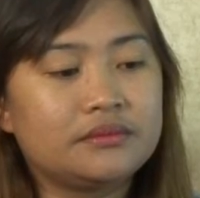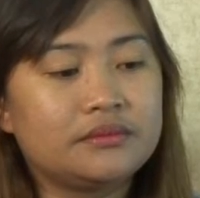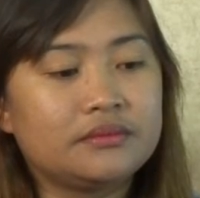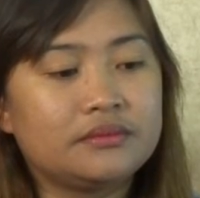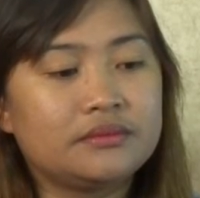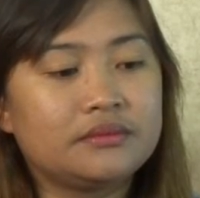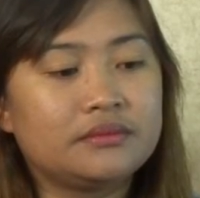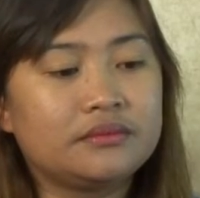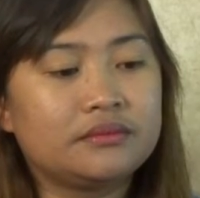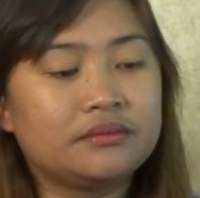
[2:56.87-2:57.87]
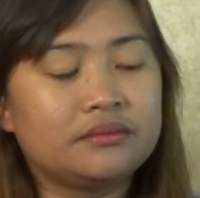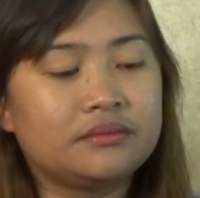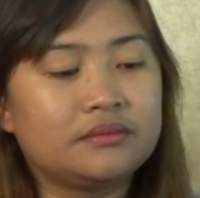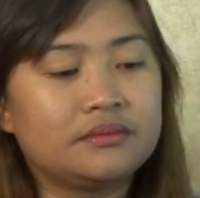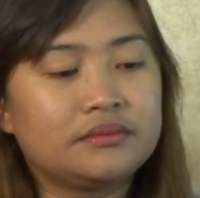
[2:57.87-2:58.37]

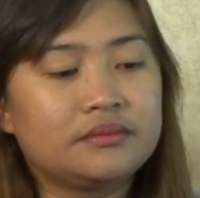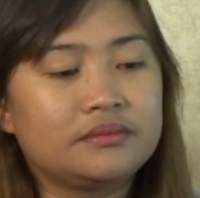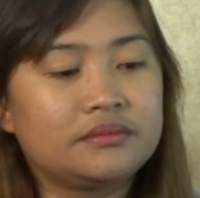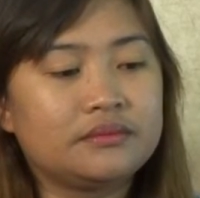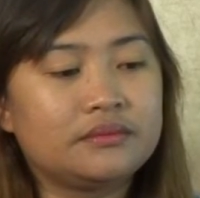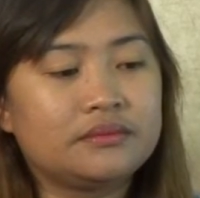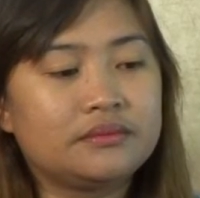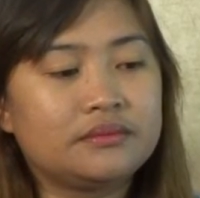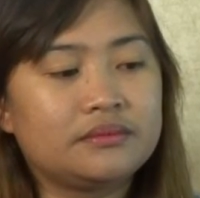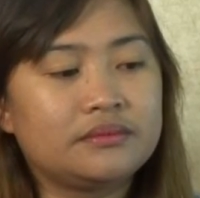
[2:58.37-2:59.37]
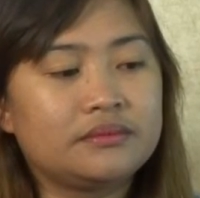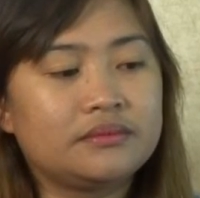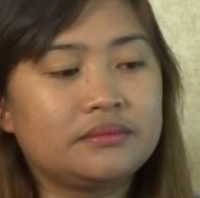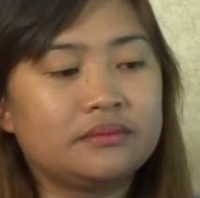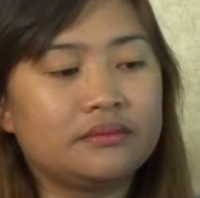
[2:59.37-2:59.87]

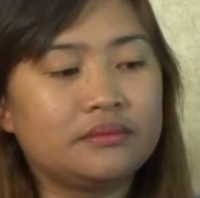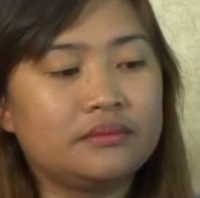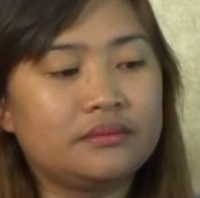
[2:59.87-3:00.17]
(silent)